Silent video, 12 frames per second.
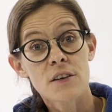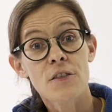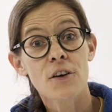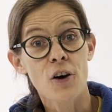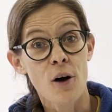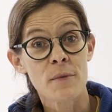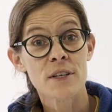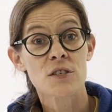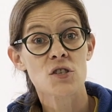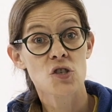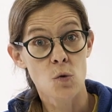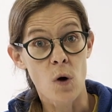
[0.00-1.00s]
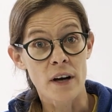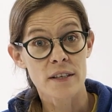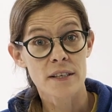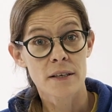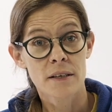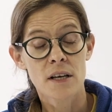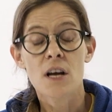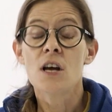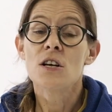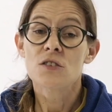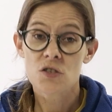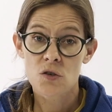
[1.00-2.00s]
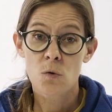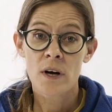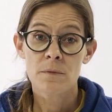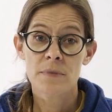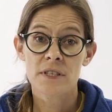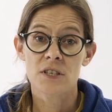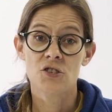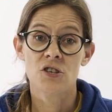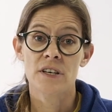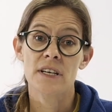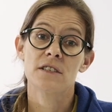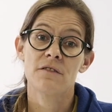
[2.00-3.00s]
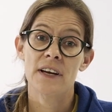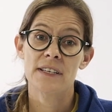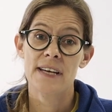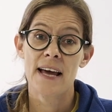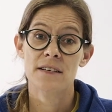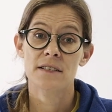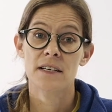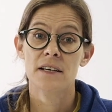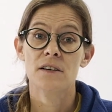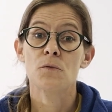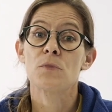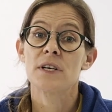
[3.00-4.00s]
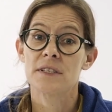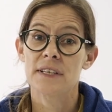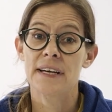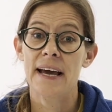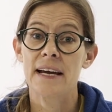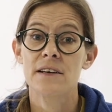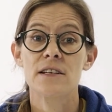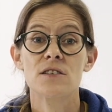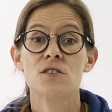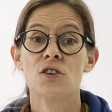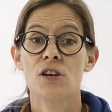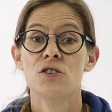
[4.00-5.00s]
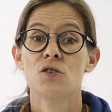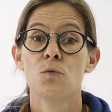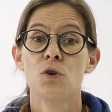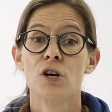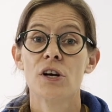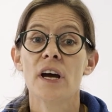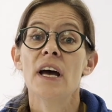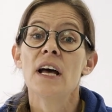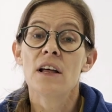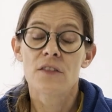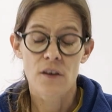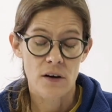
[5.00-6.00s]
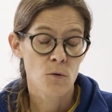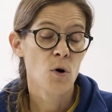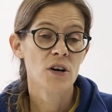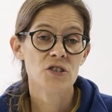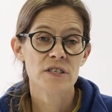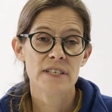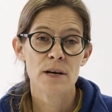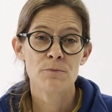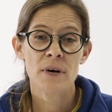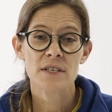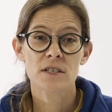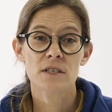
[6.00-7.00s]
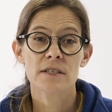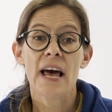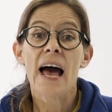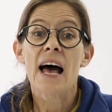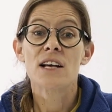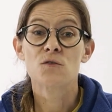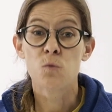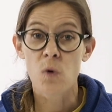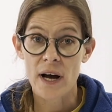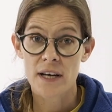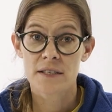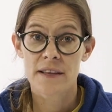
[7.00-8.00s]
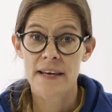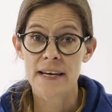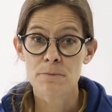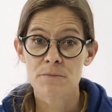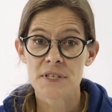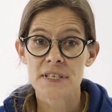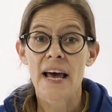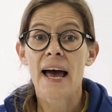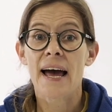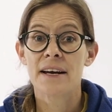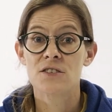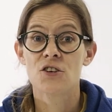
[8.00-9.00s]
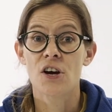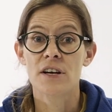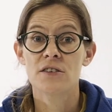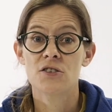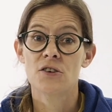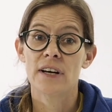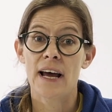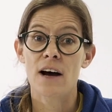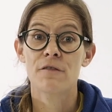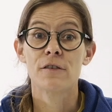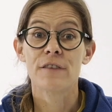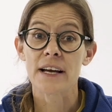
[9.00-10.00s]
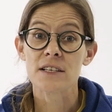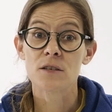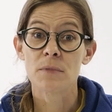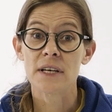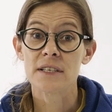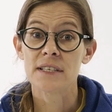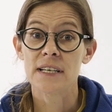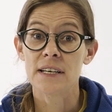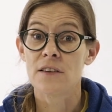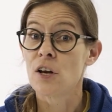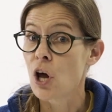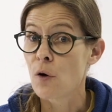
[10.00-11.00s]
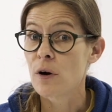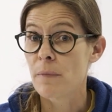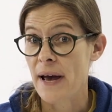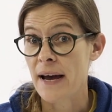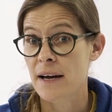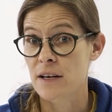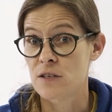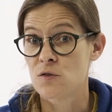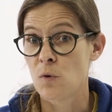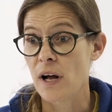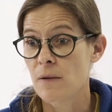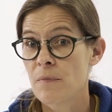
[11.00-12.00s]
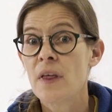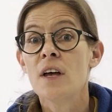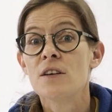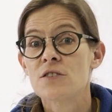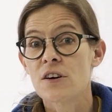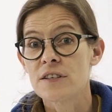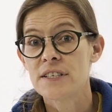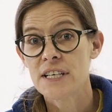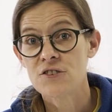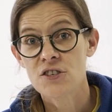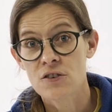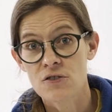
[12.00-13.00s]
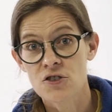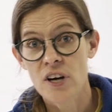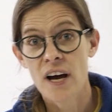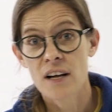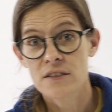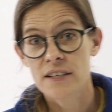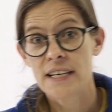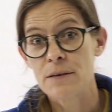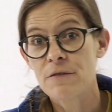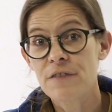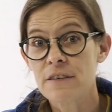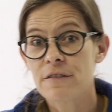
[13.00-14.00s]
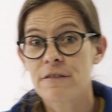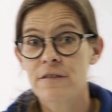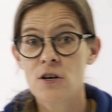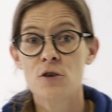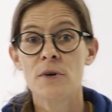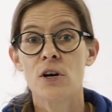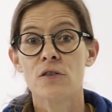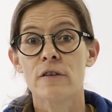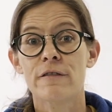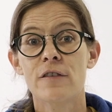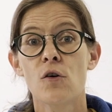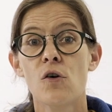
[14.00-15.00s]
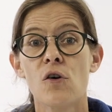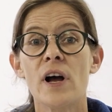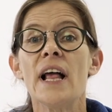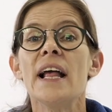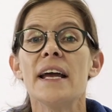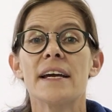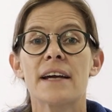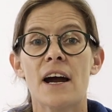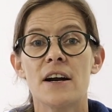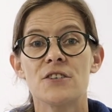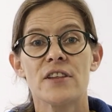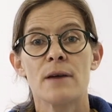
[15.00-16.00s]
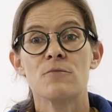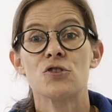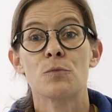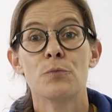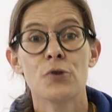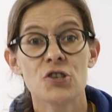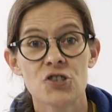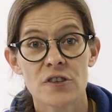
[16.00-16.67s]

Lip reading: the common squat. Squat position is fantastic because, again, this is going to work the quadricep muscles as well as the hips and is going to allow for flexibility in the lower back as well. So teaching your child to keep feet firmly on the floor, encourage them to push